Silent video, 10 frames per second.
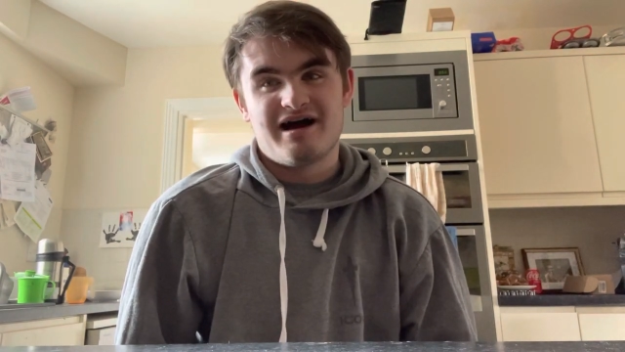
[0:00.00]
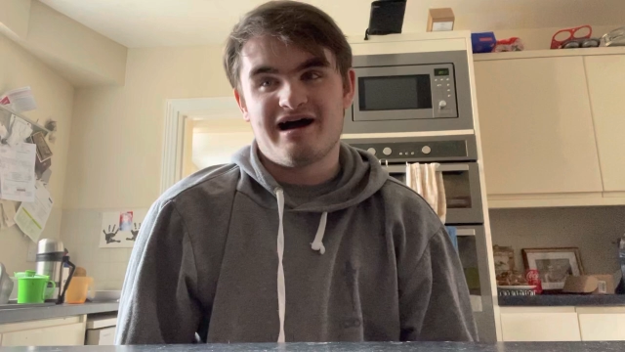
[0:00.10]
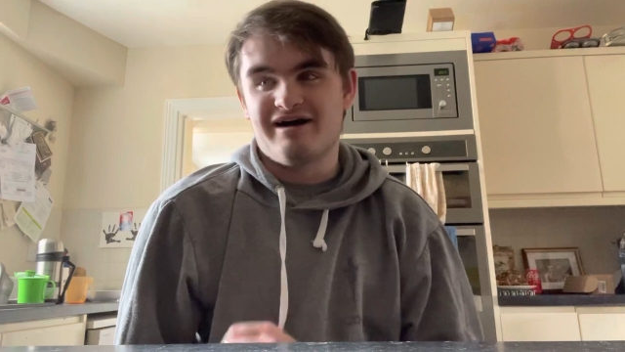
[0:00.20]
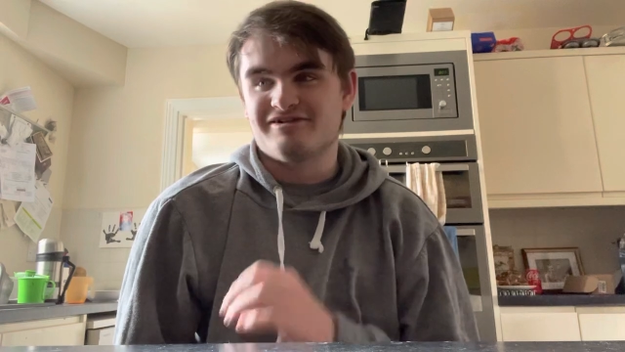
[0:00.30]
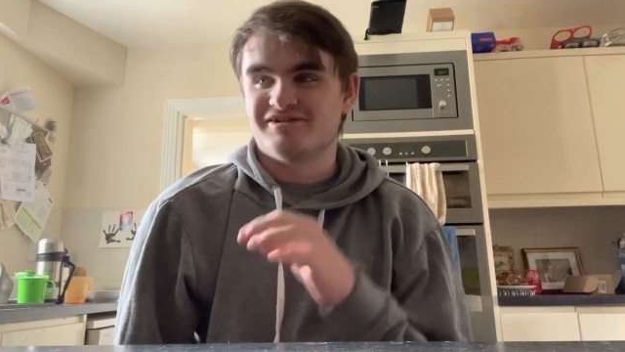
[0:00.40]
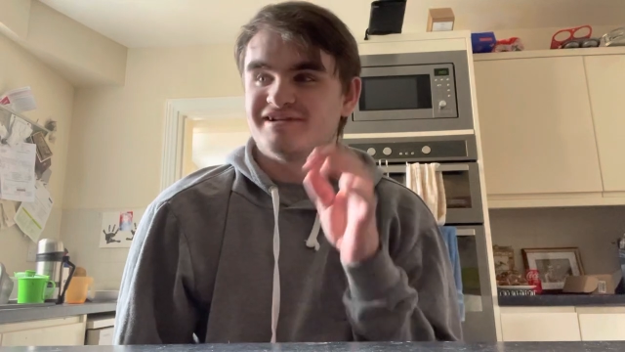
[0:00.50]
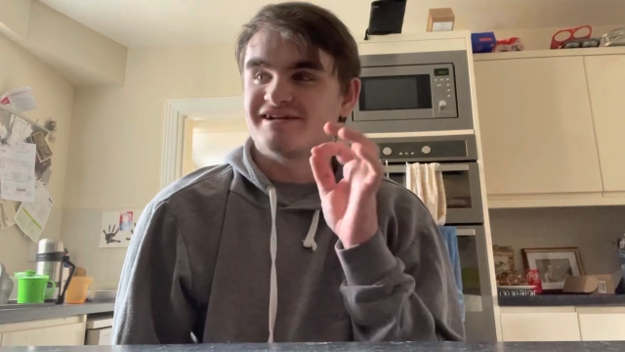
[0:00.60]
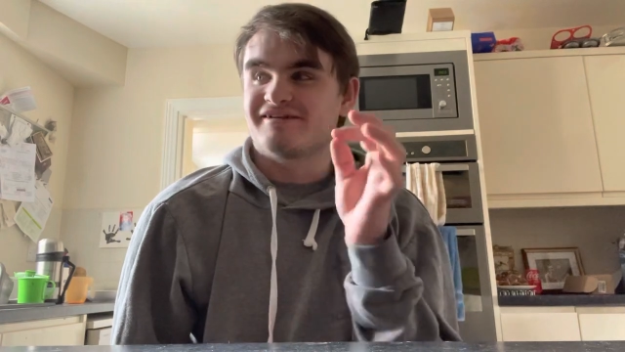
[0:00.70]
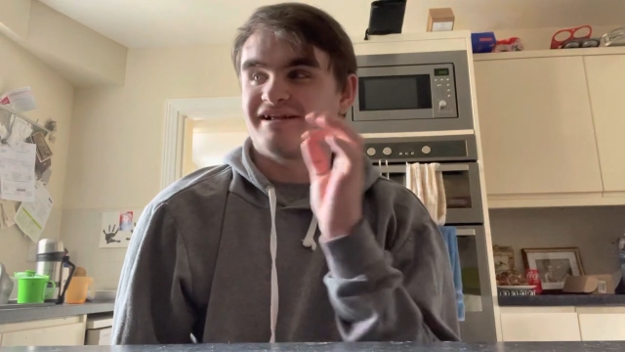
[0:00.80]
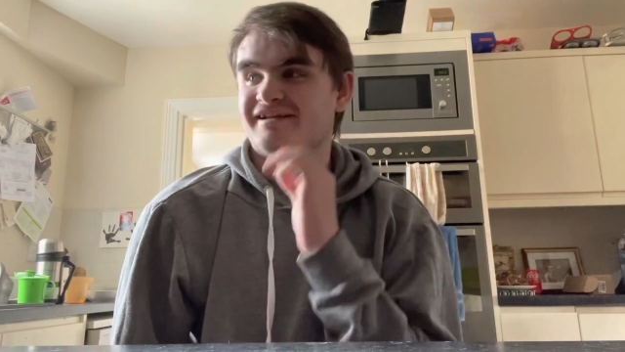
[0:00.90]
I was on
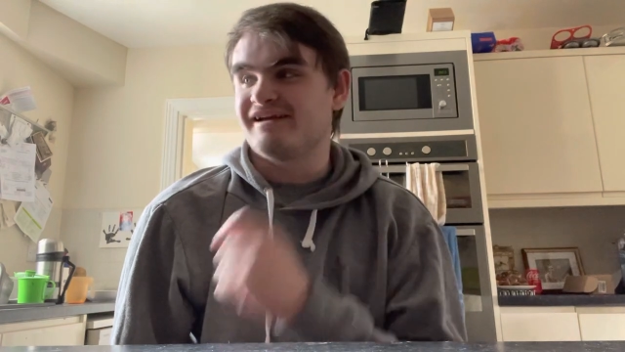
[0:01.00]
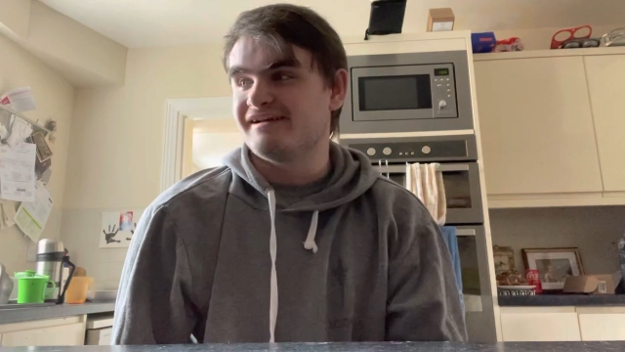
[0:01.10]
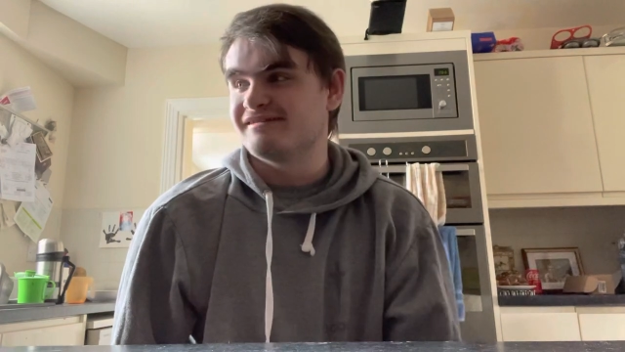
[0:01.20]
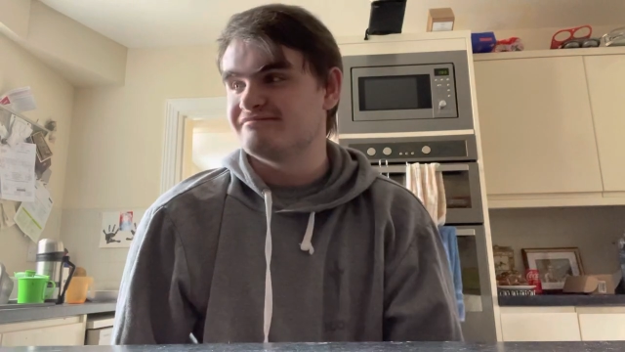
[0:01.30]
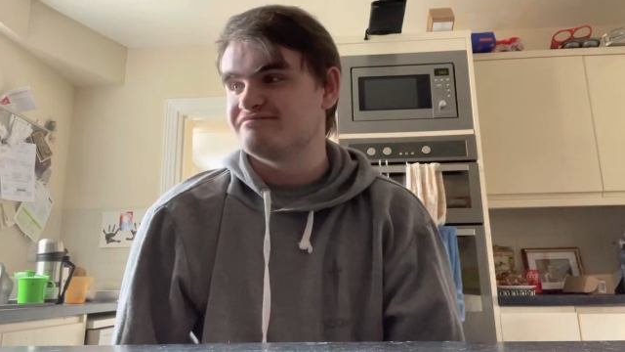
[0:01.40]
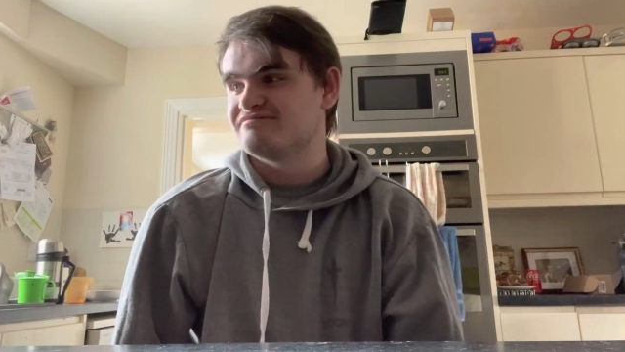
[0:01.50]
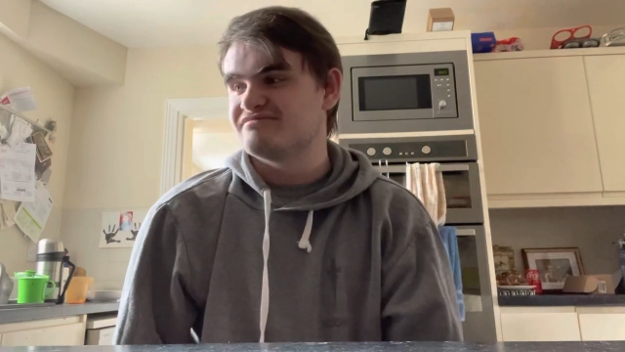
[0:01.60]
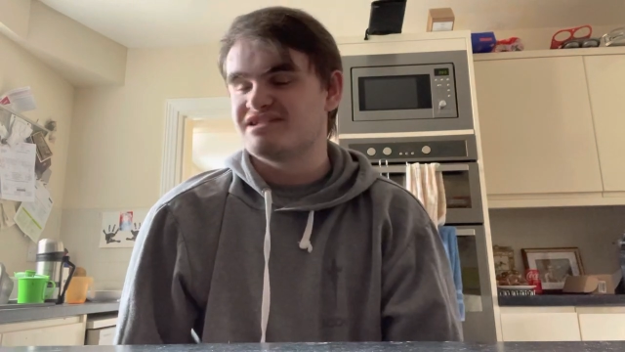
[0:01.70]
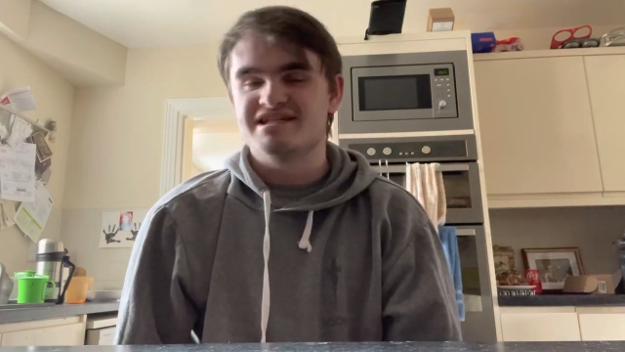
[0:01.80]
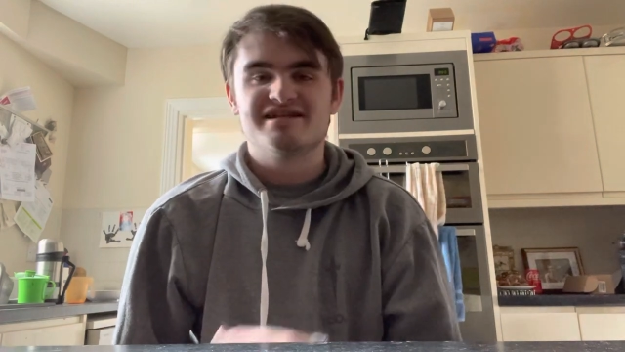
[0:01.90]
TikTok that day,
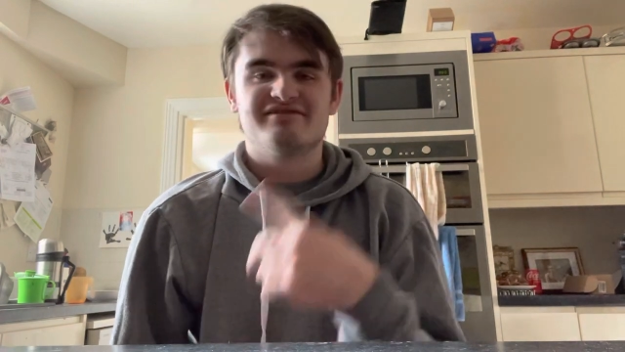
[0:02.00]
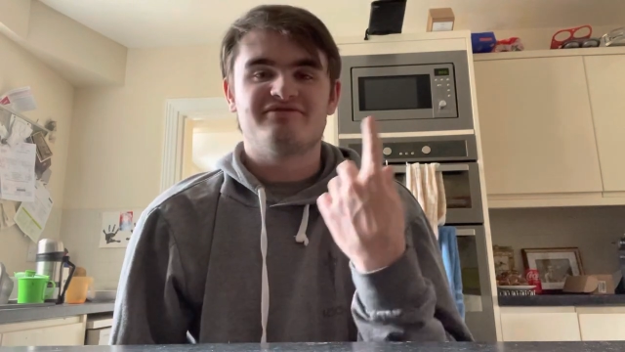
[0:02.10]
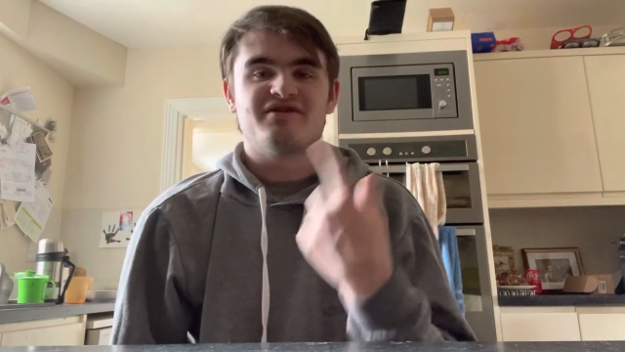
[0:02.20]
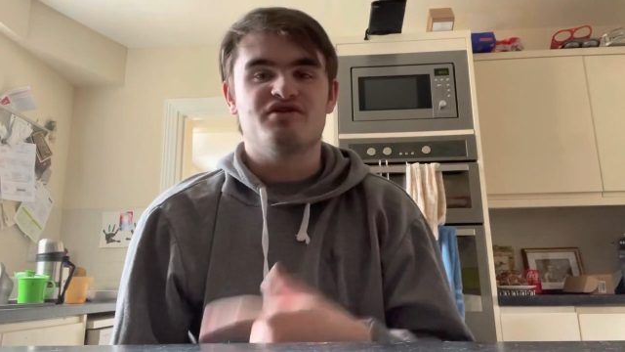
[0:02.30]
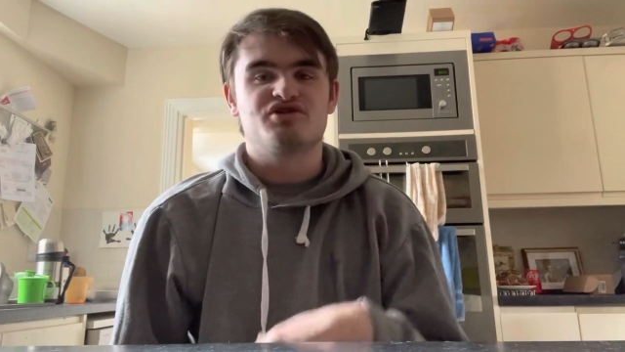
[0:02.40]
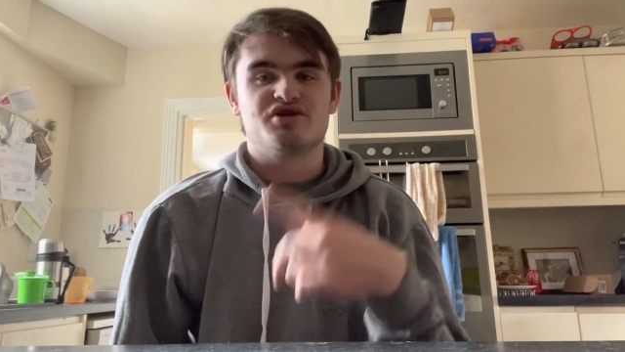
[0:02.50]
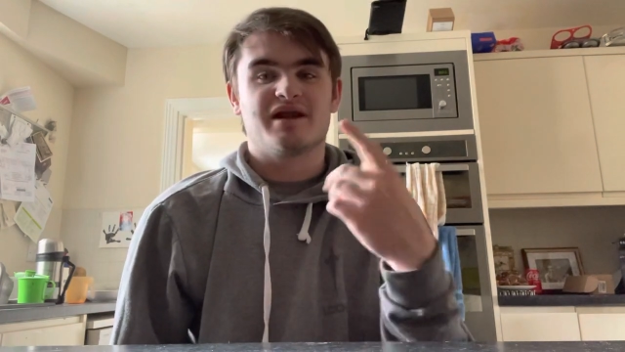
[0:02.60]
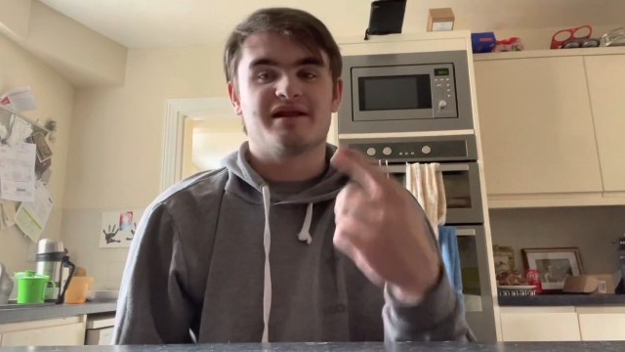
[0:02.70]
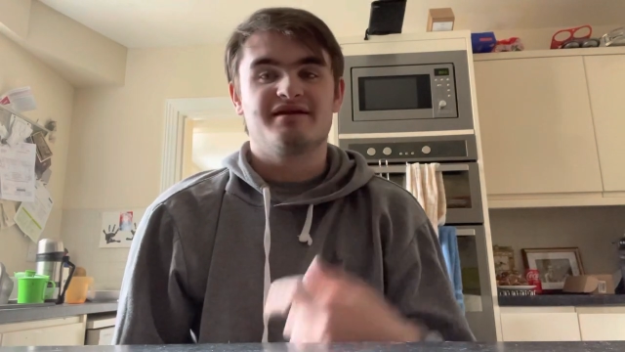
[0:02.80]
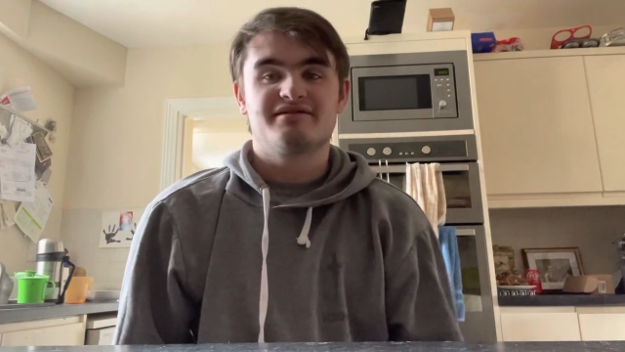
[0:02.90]
seeing a photo shoot I
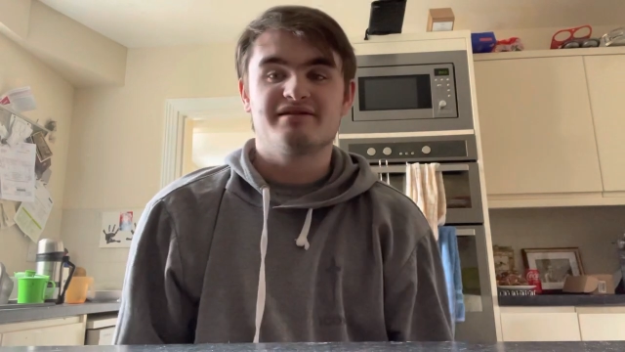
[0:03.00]
liked,